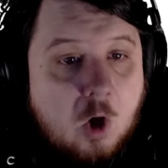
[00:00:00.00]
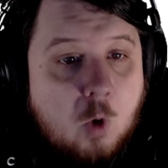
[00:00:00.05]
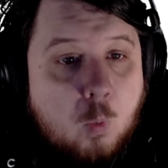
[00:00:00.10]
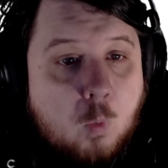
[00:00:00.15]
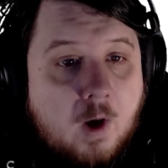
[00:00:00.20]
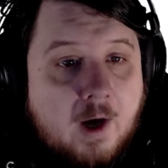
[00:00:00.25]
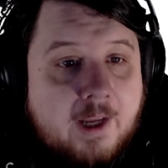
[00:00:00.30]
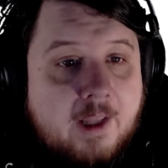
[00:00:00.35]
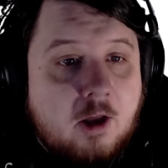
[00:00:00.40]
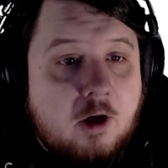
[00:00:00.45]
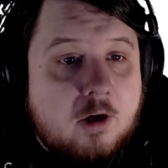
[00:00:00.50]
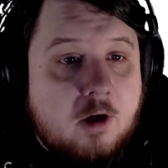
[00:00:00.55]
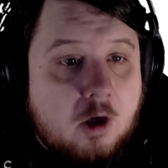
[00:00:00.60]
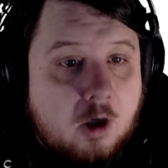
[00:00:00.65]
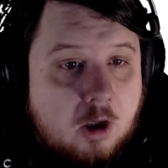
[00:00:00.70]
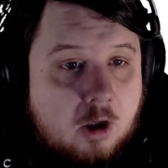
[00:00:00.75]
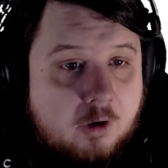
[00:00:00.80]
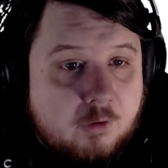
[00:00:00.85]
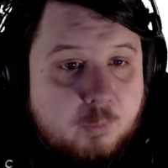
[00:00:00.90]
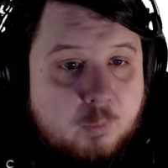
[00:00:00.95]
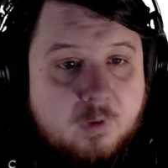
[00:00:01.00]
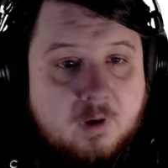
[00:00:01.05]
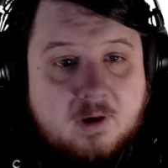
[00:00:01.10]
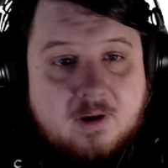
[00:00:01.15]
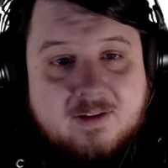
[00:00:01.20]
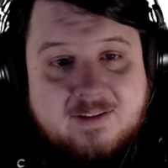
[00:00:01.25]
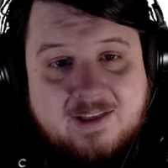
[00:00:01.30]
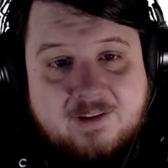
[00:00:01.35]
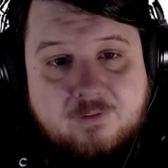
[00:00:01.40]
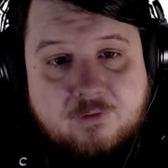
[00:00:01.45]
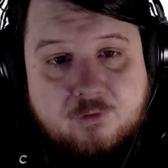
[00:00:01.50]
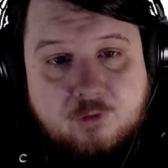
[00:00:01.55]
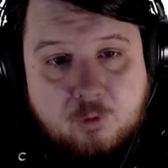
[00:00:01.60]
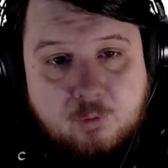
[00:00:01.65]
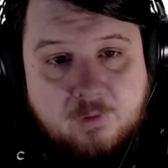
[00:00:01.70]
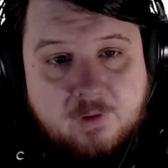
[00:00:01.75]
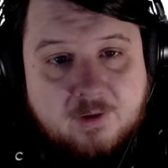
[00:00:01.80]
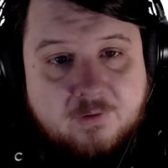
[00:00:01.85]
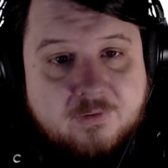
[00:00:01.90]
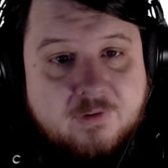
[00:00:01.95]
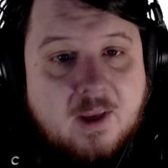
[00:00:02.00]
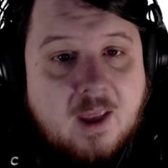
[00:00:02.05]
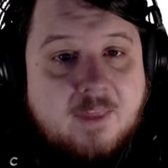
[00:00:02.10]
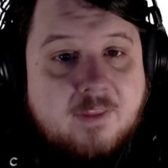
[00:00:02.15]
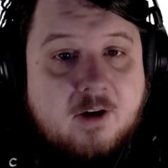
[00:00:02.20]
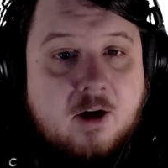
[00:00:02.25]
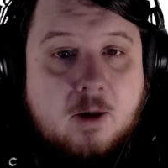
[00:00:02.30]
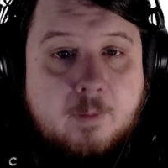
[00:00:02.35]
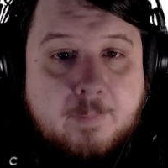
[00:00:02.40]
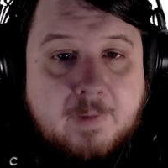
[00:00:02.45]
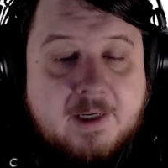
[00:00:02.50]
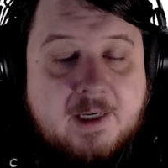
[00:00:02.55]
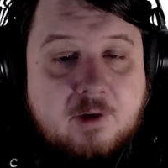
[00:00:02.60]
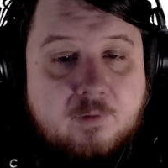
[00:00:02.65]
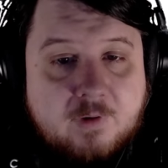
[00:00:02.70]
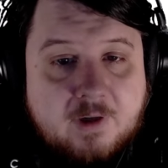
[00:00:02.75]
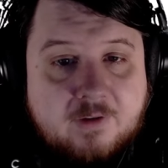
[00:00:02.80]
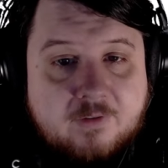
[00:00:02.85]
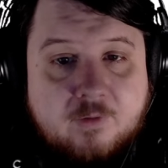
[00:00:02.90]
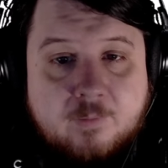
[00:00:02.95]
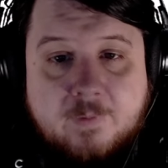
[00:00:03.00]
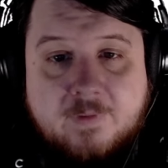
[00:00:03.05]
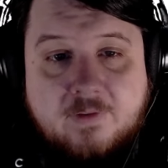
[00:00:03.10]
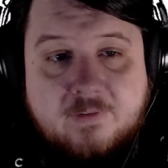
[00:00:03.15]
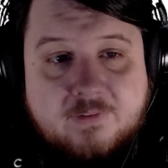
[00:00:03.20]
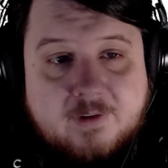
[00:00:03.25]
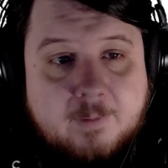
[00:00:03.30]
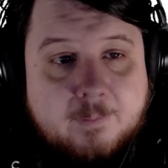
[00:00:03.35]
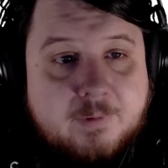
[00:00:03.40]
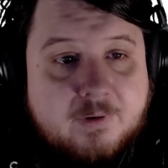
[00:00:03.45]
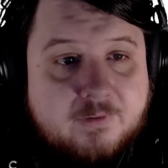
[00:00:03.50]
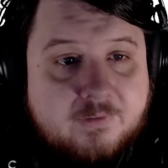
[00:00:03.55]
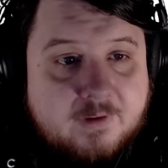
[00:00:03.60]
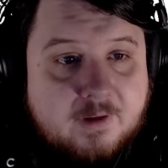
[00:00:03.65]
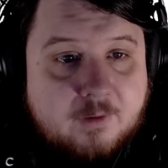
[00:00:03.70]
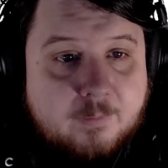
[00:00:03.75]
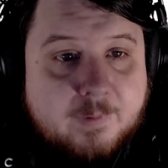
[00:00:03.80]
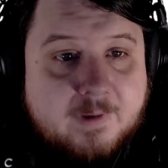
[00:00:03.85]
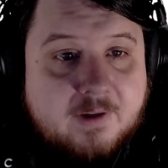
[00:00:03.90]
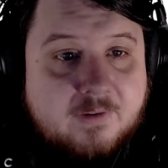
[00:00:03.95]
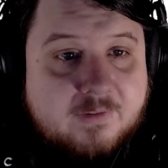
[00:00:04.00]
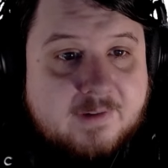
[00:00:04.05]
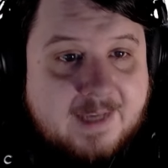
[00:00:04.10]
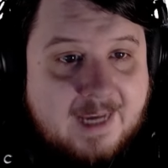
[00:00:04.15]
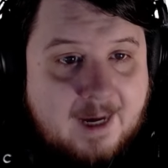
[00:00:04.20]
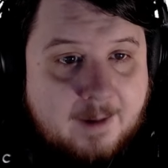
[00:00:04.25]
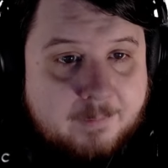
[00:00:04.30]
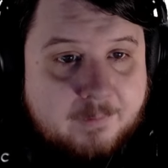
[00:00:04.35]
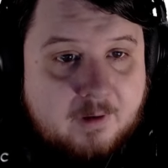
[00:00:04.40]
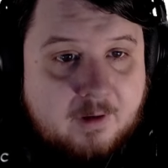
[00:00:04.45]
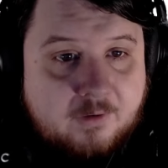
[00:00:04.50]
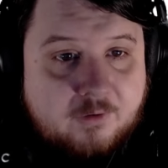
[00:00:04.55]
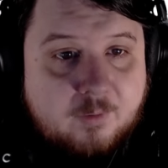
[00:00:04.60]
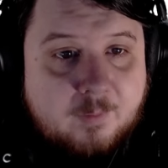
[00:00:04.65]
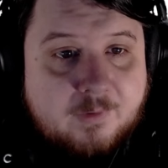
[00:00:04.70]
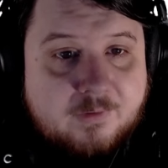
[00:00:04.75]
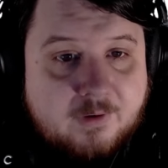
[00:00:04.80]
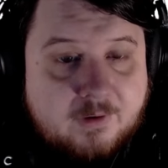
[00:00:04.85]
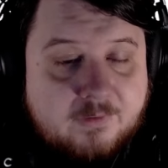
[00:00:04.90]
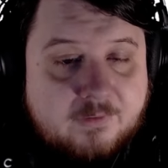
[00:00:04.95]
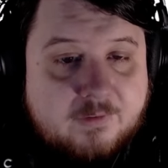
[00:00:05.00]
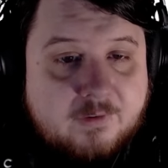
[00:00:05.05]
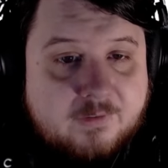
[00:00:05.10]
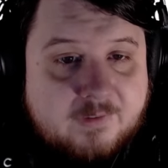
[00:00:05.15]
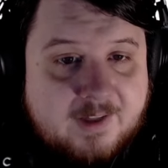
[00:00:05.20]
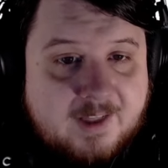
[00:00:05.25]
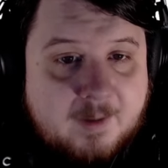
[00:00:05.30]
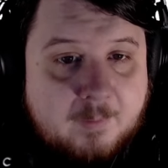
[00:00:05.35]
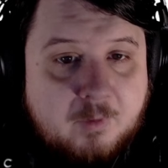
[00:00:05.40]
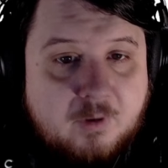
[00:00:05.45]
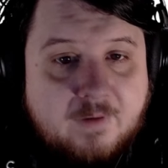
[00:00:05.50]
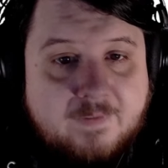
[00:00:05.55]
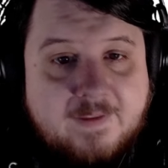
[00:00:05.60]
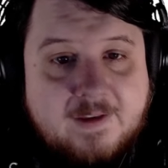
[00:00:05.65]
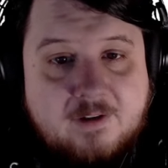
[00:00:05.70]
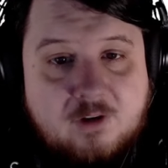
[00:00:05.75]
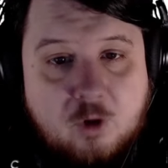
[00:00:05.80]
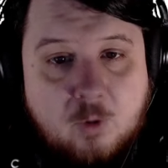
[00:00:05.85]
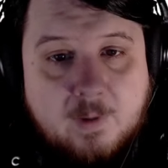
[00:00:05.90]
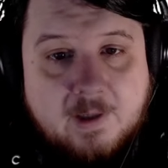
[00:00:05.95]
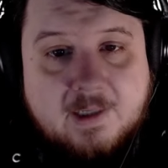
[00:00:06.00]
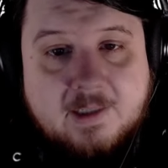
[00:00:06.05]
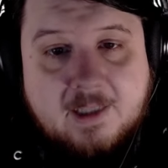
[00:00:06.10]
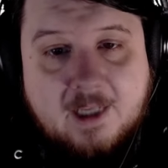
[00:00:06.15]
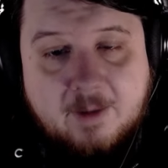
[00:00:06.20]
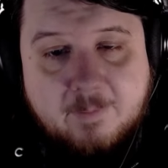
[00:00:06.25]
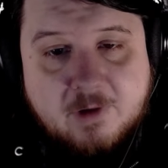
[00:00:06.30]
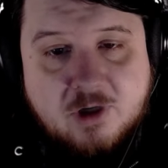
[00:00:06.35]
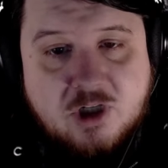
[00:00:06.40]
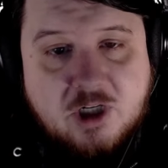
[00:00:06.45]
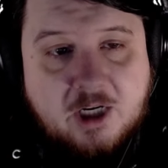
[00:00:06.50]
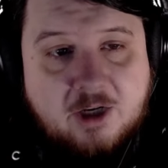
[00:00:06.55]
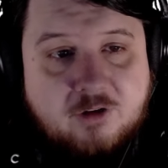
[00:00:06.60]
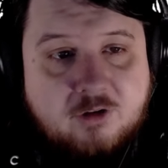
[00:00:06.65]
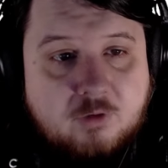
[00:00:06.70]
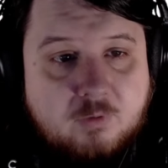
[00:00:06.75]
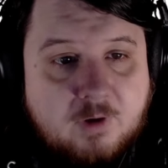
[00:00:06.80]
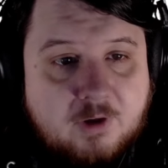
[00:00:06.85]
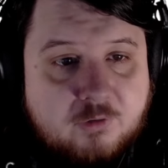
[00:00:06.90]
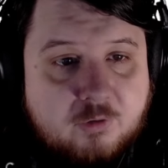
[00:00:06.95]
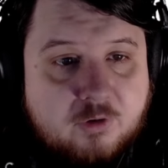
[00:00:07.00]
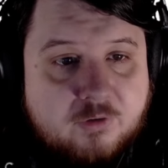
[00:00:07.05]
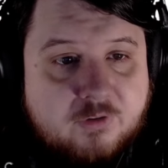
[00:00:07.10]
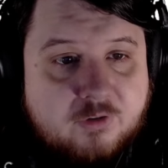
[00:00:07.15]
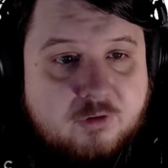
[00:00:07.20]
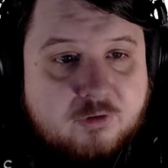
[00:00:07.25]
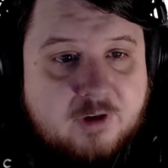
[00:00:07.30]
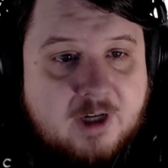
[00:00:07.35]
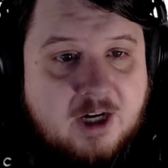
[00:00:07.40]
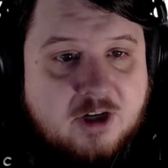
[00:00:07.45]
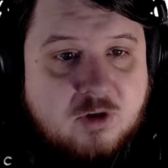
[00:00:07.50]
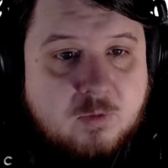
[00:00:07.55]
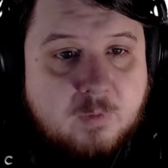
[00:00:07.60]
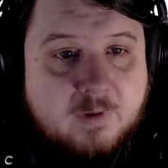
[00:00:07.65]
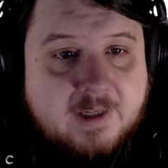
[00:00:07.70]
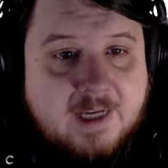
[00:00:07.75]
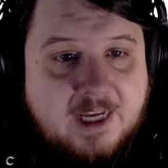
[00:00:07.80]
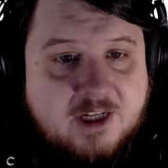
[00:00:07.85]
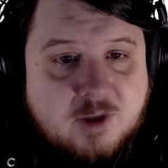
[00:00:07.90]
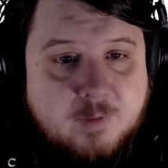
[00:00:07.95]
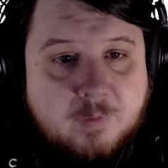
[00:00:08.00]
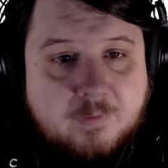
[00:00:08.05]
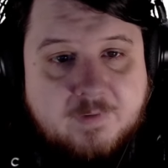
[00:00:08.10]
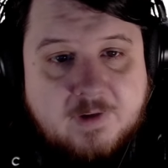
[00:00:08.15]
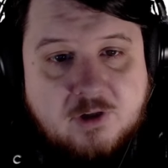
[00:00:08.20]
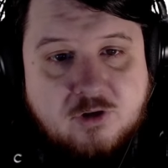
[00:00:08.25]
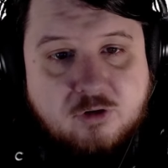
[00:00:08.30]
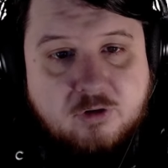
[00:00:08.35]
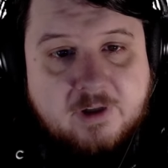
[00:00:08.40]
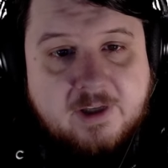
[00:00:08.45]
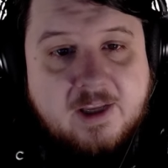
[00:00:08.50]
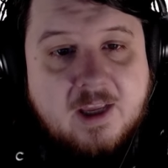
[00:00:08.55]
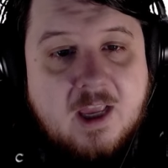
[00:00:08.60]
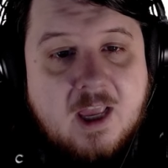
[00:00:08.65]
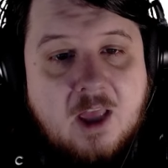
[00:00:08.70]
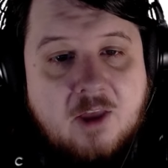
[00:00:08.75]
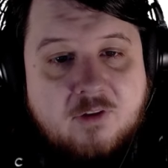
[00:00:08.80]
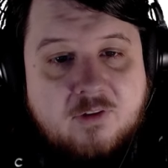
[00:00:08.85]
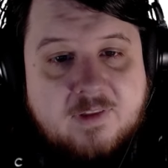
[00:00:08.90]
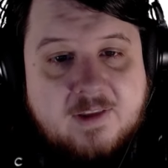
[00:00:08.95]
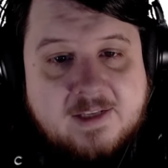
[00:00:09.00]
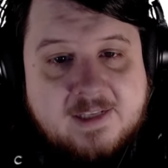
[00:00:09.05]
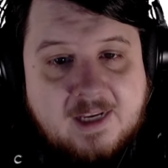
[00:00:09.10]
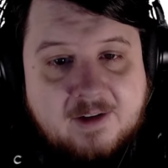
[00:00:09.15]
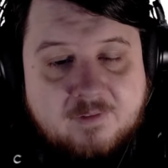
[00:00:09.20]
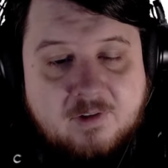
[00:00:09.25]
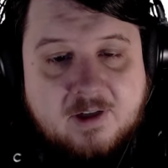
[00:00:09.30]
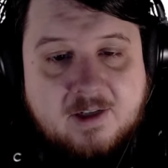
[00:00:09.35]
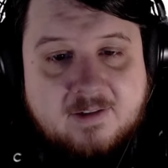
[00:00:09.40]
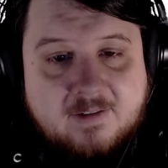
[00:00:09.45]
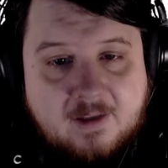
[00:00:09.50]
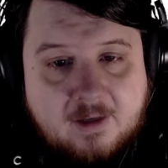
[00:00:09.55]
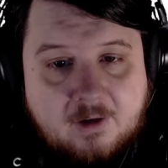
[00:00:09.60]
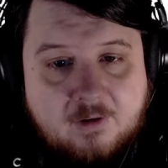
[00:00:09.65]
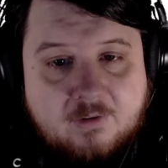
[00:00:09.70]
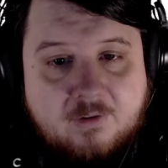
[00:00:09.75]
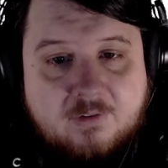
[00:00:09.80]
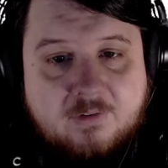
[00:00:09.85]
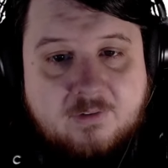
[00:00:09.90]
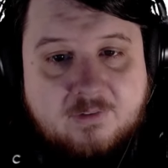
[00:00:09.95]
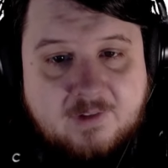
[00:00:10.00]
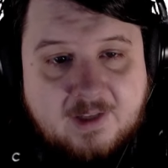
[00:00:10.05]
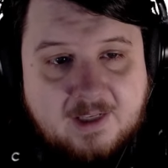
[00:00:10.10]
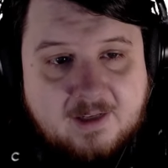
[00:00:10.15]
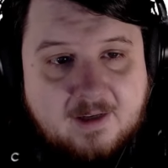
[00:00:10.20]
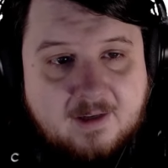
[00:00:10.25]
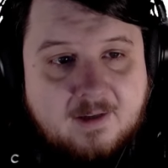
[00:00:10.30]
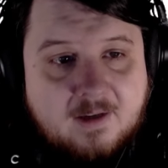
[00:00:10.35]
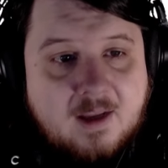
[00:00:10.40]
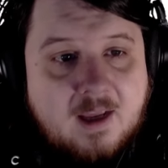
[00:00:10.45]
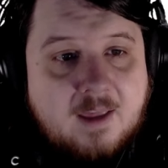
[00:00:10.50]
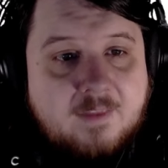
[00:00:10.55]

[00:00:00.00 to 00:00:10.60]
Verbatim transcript: Why on earth would our elites do this? There are many reasons, but the simplest is because capitalism is unsustainable and they knew it. Climate change and resource extraction would catch up eventually, so they never intended to sustain it.